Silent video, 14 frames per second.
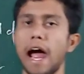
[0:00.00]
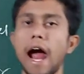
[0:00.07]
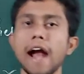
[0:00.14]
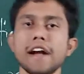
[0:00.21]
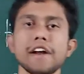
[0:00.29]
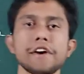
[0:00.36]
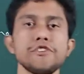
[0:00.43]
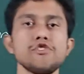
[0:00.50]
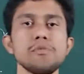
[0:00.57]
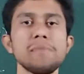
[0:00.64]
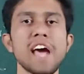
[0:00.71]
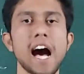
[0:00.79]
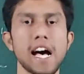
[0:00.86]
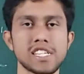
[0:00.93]
and you
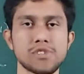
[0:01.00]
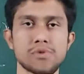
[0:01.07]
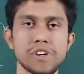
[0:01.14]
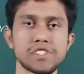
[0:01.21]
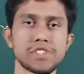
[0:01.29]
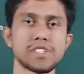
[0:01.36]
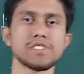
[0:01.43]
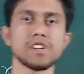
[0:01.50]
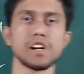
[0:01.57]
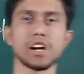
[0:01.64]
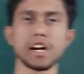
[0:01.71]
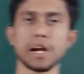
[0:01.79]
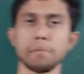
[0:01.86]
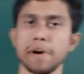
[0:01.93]
will be asked questions
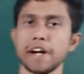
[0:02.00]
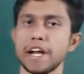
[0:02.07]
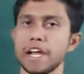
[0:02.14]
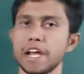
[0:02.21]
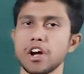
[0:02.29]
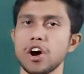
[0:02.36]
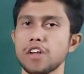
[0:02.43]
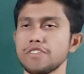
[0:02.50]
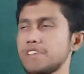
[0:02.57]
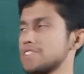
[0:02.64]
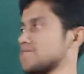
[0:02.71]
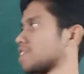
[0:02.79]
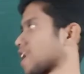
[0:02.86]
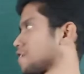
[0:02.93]
depending on
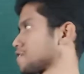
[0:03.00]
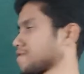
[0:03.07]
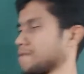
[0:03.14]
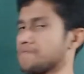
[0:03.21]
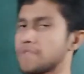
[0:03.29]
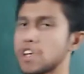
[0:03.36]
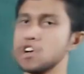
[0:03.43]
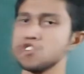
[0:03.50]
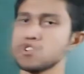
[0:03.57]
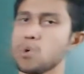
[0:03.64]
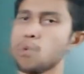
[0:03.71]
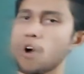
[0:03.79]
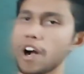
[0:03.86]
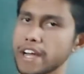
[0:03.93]
this graph.
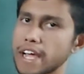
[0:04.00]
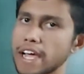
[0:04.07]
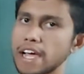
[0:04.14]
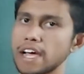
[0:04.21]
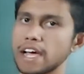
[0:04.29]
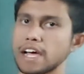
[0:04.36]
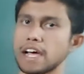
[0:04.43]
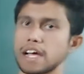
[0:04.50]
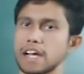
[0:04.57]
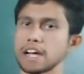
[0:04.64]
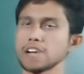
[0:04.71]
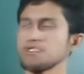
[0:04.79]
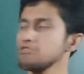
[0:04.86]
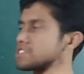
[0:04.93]
So what
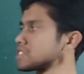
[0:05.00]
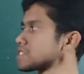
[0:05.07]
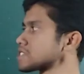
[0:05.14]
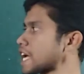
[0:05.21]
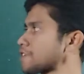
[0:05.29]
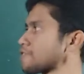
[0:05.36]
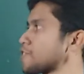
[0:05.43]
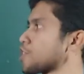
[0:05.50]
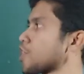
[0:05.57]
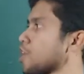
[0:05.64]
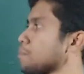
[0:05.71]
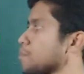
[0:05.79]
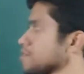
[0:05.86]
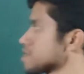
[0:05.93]
conclusions can we draw
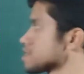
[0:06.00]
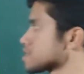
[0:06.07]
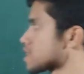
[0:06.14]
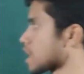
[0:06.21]
upon this